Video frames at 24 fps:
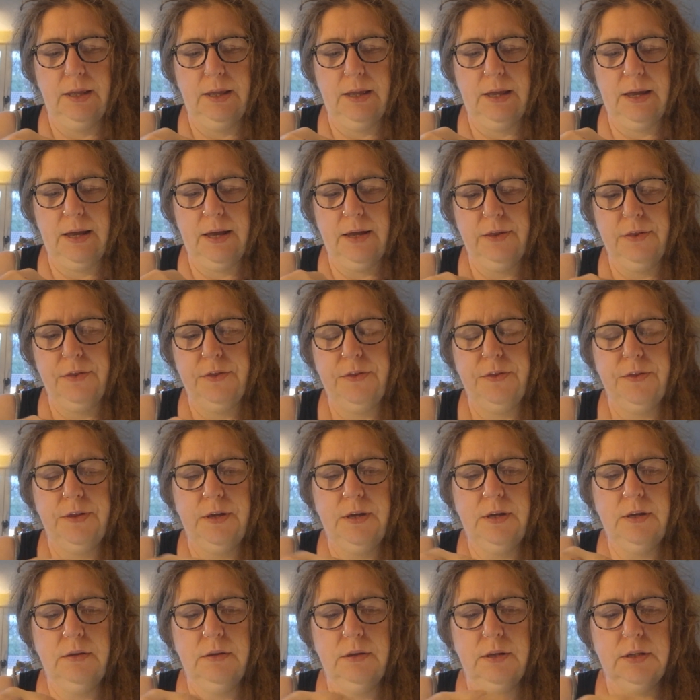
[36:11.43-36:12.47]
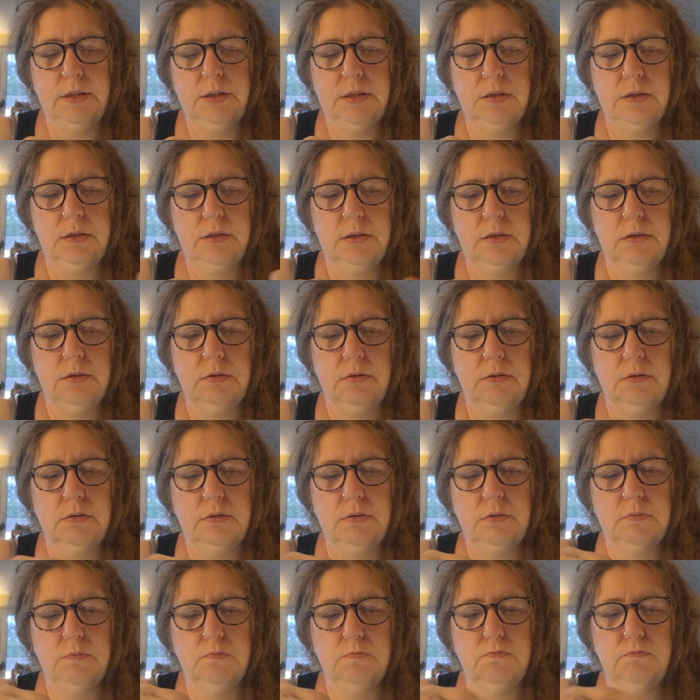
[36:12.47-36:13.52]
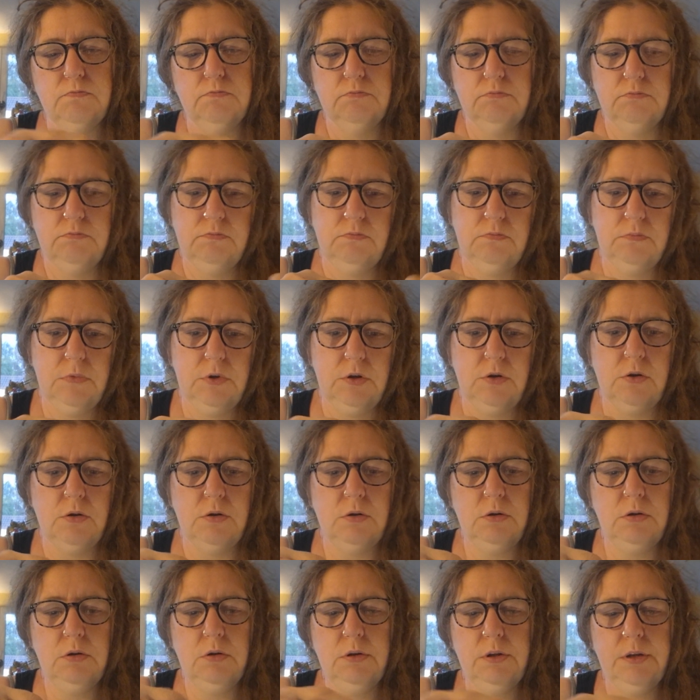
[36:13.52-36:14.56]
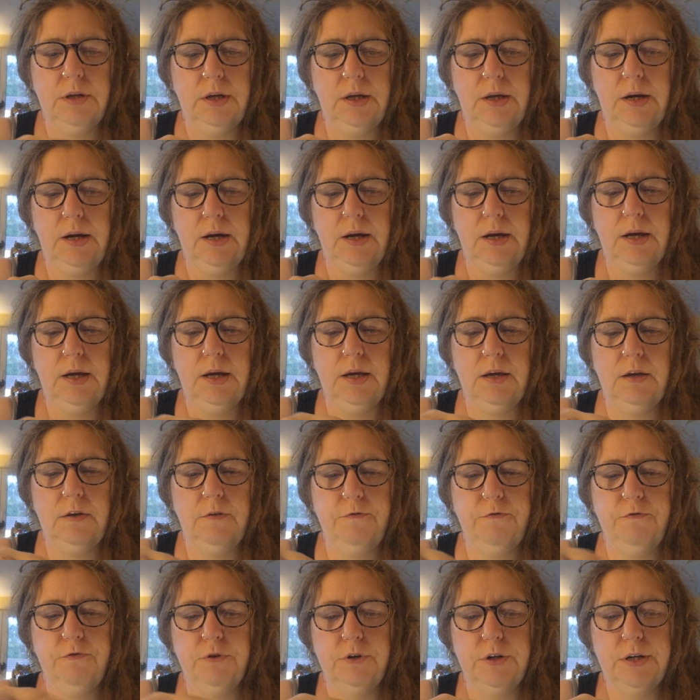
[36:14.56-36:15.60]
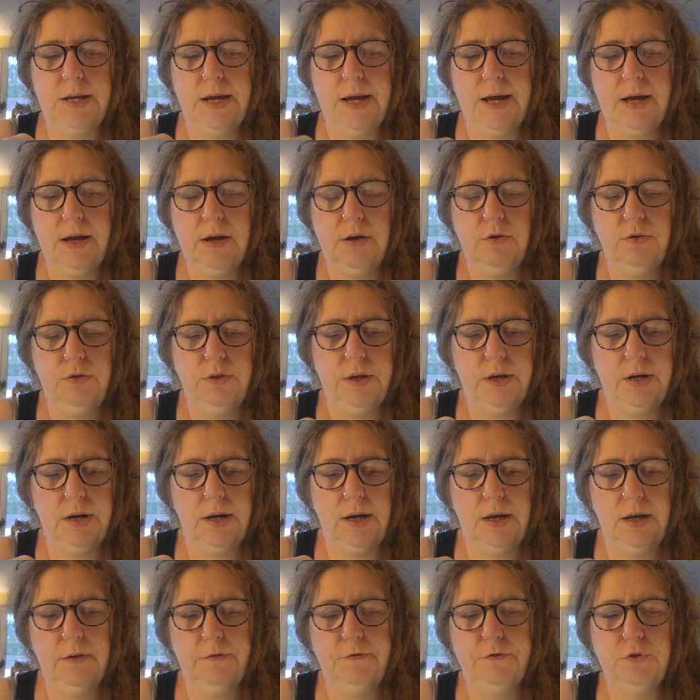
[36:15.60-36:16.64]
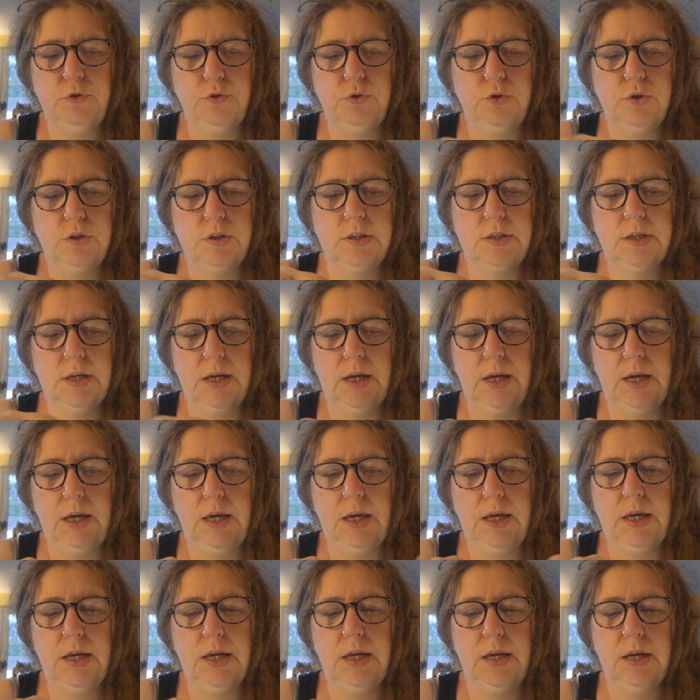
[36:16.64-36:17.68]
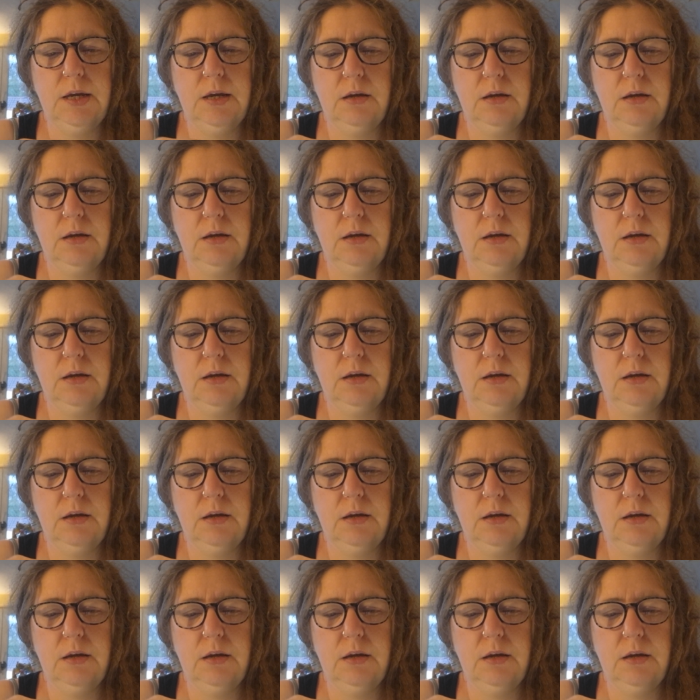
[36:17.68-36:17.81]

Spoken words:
I think that's all that for now that I have to say.